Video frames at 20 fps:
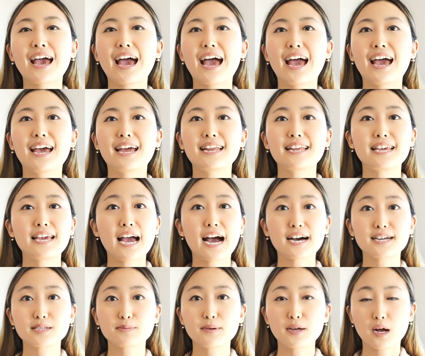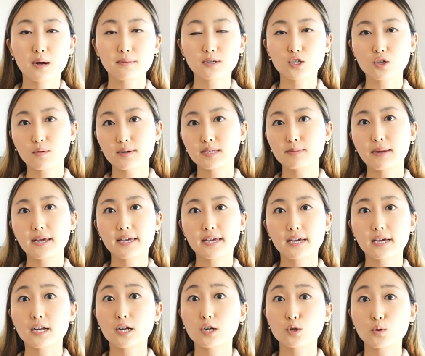and he asked me how much I was
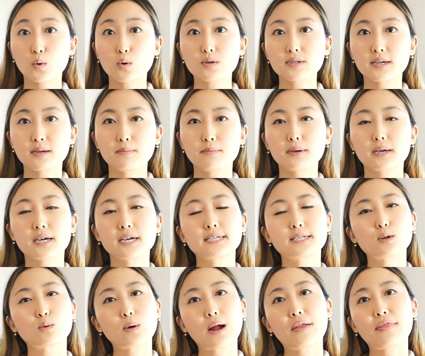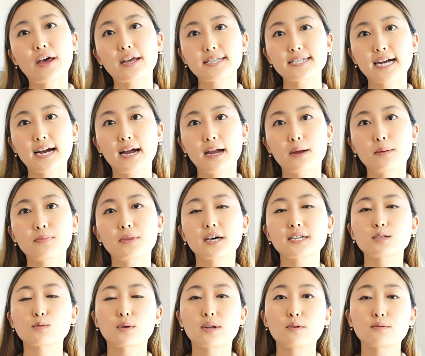making, and I told him because around that time,
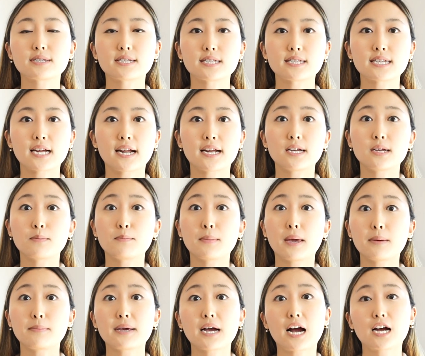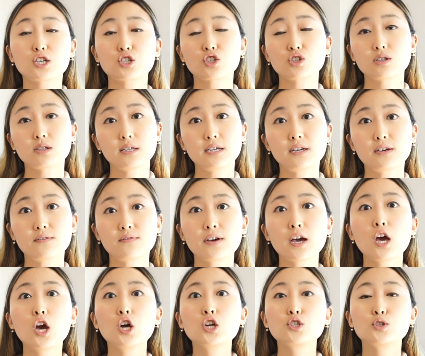that's when I was deciding maybe I should leave
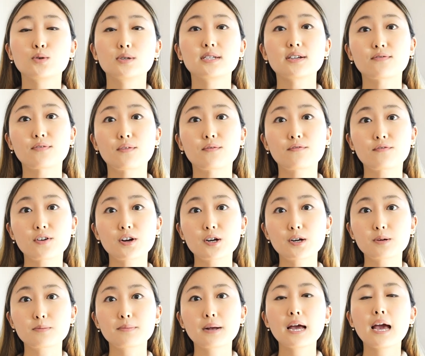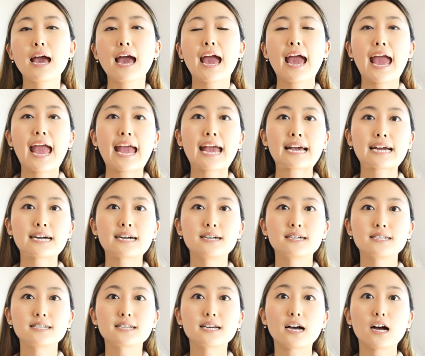to a different firm.
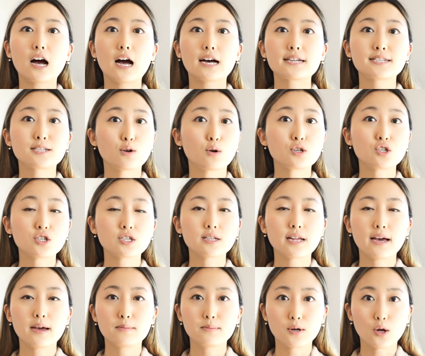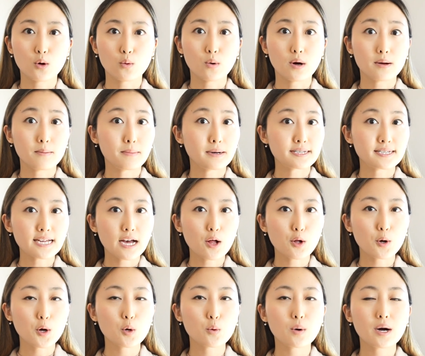And so I just let him know what my
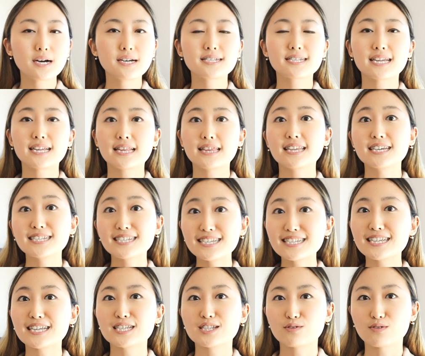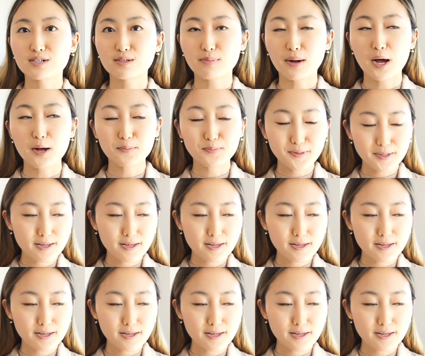salary was, and this is his response.